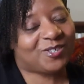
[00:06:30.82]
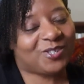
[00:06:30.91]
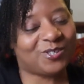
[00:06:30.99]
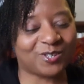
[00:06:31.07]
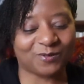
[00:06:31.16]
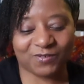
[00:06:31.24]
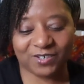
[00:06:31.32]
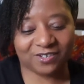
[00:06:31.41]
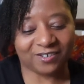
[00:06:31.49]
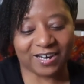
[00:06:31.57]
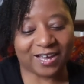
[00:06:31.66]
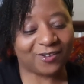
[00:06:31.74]
you can
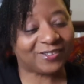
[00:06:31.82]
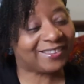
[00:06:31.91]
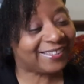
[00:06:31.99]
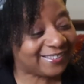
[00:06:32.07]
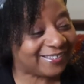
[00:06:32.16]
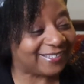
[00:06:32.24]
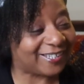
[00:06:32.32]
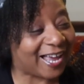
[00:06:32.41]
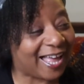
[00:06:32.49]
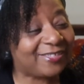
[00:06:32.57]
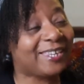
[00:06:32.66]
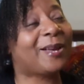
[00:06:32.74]
figure out, listen,
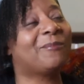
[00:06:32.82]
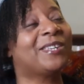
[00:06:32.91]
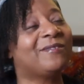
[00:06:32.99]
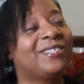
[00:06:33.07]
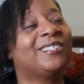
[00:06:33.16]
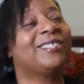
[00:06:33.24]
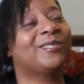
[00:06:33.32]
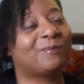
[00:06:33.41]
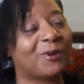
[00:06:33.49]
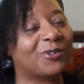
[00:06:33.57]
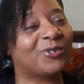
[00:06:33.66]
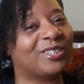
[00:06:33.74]
I think I'm going to give it to this
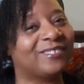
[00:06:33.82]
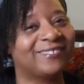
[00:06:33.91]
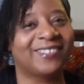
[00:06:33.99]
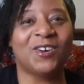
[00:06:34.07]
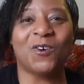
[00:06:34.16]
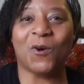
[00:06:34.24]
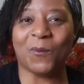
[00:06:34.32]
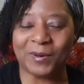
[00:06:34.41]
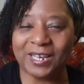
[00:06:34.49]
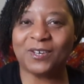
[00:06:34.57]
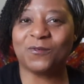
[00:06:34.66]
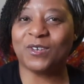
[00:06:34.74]
person or
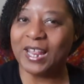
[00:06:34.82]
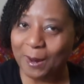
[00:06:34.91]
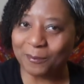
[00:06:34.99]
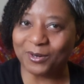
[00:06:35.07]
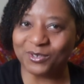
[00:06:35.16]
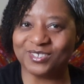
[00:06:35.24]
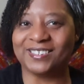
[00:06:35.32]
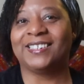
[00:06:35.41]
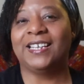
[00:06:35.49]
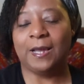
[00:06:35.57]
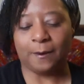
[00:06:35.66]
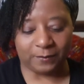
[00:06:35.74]
make it for that person.
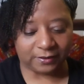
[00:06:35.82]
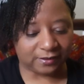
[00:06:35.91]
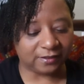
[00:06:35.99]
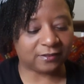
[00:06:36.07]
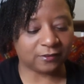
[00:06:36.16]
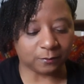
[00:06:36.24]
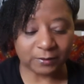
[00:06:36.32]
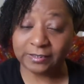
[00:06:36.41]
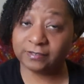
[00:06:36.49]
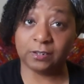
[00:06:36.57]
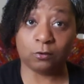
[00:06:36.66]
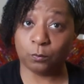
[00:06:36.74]
But this is a
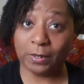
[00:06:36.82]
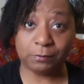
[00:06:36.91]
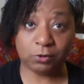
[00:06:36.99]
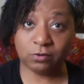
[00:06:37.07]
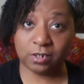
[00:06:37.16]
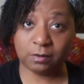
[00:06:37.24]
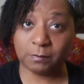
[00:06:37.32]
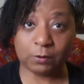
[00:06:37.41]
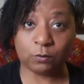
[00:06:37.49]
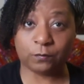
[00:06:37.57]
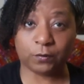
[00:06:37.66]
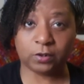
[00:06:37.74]
blessing. Or maybe you need to
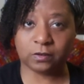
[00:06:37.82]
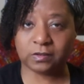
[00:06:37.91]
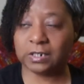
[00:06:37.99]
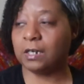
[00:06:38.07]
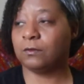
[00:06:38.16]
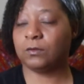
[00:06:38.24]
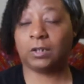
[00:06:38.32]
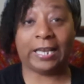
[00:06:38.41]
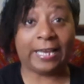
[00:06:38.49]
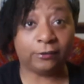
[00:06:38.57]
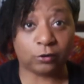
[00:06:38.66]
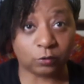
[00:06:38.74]
make one for yourself
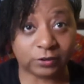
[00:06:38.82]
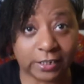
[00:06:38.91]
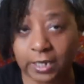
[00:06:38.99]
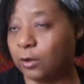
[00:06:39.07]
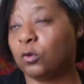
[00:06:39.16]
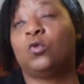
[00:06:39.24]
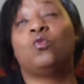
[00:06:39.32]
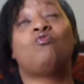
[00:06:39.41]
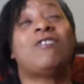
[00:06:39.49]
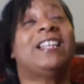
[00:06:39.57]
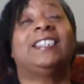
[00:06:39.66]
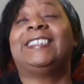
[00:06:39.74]
and your child.
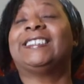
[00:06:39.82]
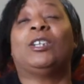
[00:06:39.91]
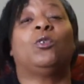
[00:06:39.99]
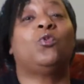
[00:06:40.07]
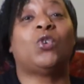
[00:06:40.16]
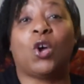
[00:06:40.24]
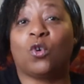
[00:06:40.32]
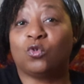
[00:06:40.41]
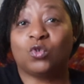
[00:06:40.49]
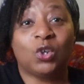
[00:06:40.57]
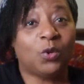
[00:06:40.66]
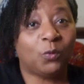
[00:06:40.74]
Who Listen, who
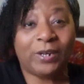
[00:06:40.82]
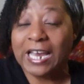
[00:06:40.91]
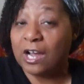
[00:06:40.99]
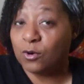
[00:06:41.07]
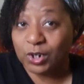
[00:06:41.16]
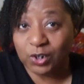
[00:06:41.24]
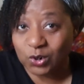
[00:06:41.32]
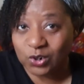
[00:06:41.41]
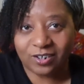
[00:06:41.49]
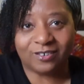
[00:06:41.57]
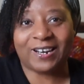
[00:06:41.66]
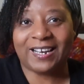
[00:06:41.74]
knows? We out here,
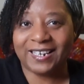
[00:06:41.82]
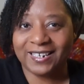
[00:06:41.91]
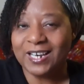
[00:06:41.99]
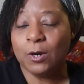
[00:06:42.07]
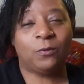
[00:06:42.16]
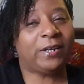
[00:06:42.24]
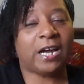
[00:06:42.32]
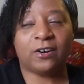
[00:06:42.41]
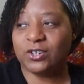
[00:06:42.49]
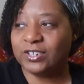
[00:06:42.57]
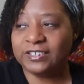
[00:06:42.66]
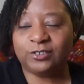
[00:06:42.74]
right? We
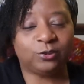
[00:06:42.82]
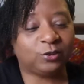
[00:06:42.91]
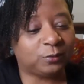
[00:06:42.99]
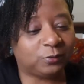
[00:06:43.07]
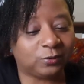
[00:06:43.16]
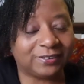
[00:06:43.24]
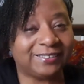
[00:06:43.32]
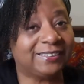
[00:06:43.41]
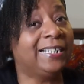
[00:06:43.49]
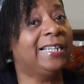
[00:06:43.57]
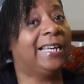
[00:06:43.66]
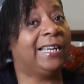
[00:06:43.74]
out here in these YouTube streets
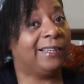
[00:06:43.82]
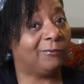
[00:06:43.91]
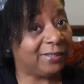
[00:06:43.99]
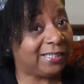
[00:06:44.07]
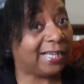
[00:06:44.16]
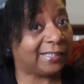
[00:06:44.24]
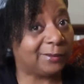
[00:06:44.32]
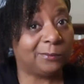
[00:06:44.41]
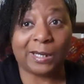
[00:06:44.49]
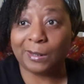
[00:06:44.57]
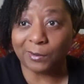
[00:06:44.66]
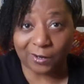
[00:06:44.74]
and we got to
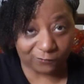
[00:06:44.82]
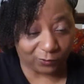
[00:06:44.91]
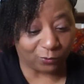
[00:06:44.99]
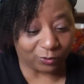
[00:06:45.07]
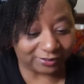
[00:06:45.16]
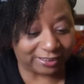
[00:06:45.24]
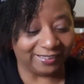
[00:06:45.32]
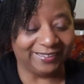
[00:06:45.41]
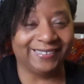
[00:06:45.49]
mop our floors.